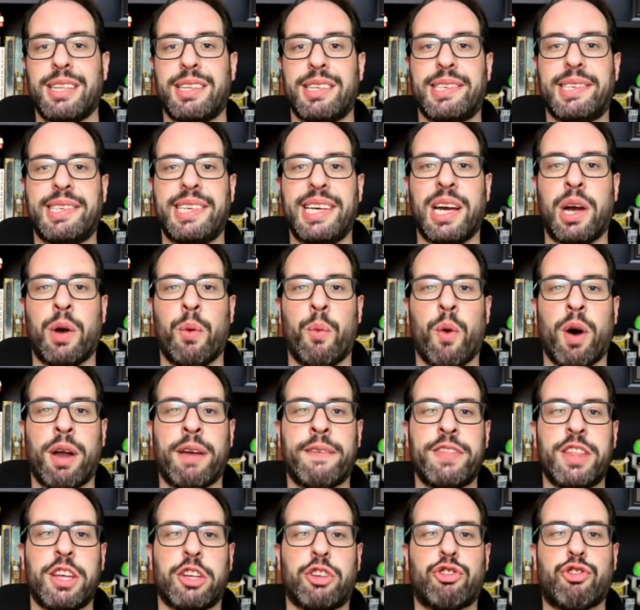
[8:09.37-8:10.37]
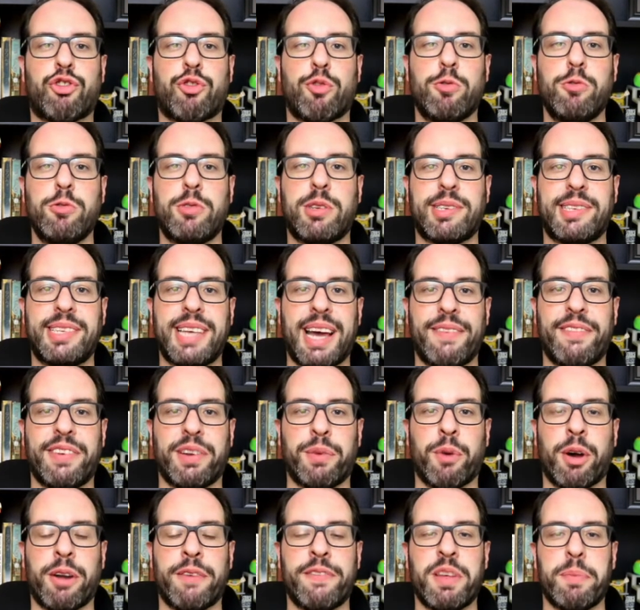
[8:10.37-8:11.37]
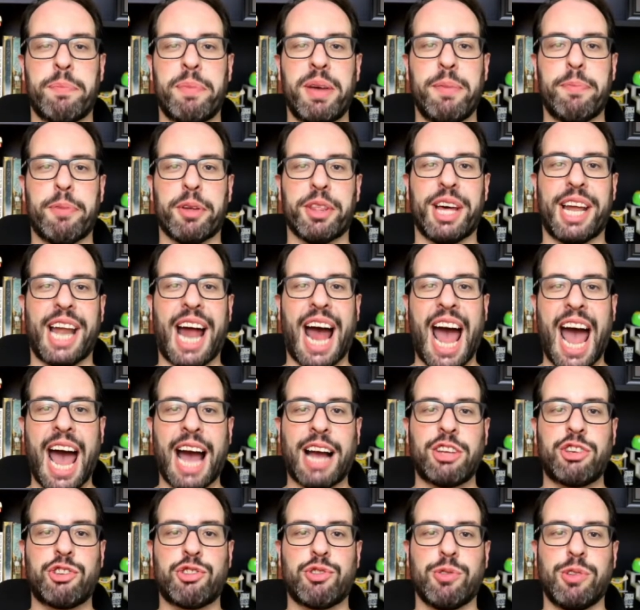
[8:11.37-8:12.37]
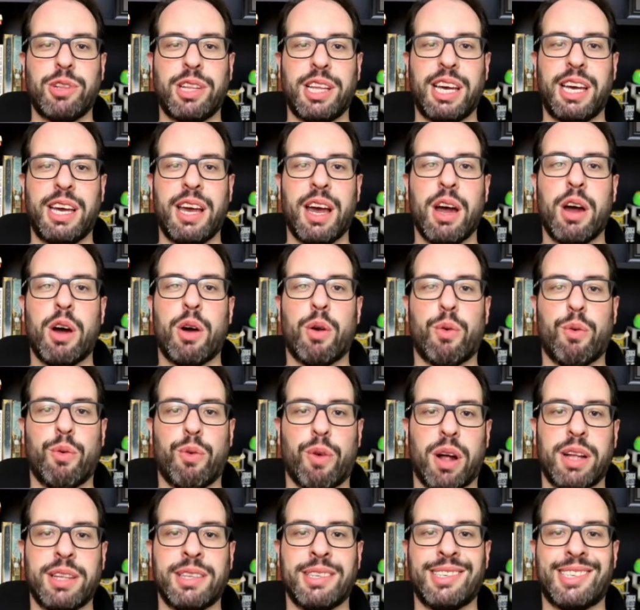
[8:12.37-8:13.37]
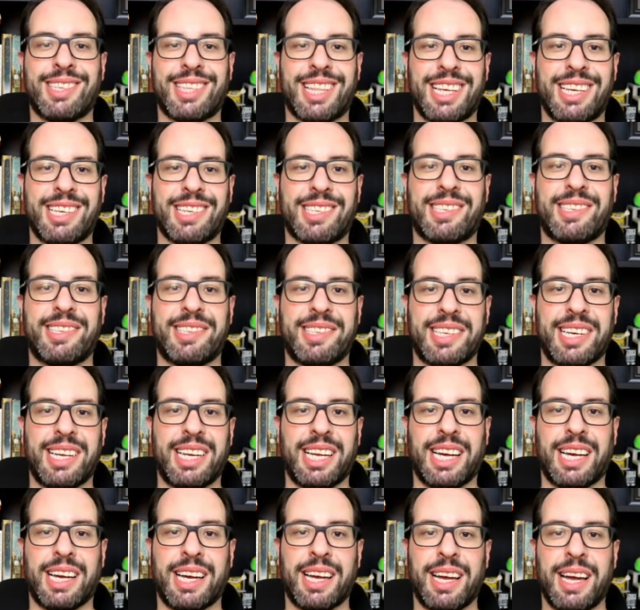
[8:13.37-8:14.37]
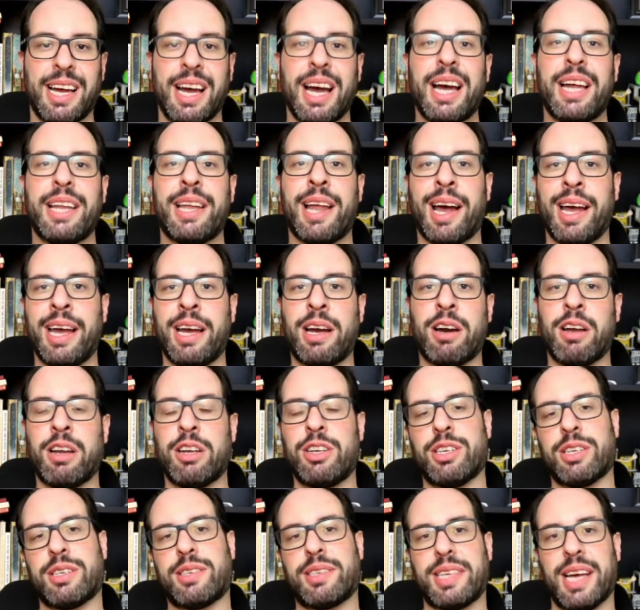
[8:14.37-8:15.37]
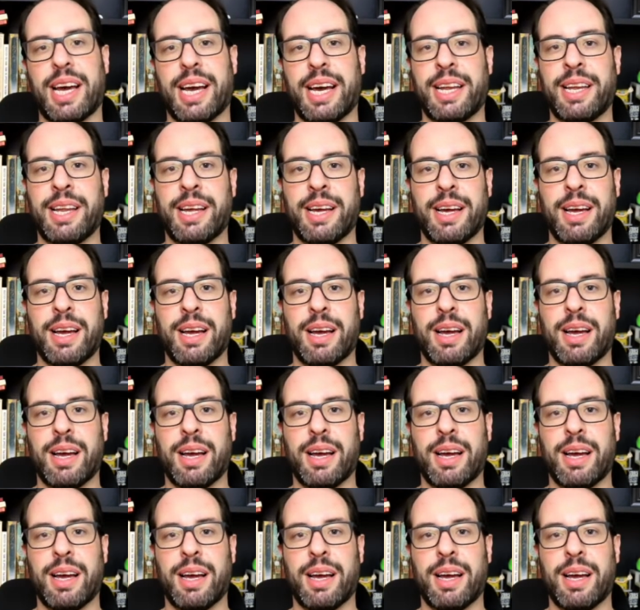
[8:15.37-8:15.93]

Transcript: seeing one of the true seven, one of the people that actually runs this city. Now, he could have just said,